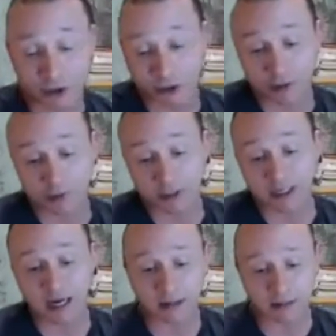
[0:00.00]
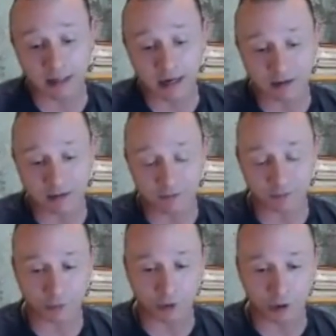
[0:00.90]
Could it be a candidate
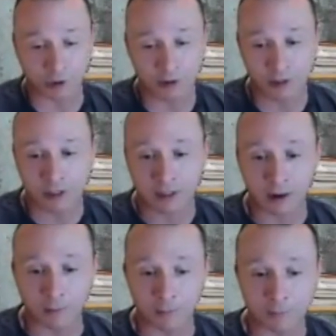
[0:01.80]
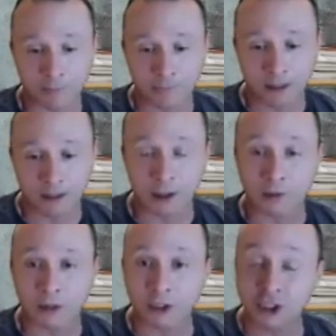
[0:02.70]
for
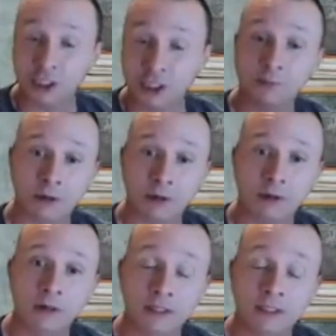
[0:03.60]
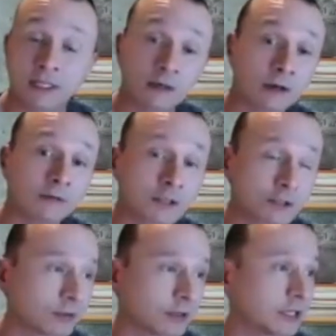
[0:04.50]
a cheaper tier of
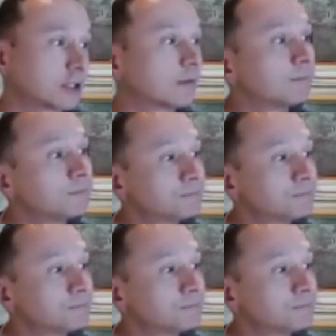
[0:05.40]
storage?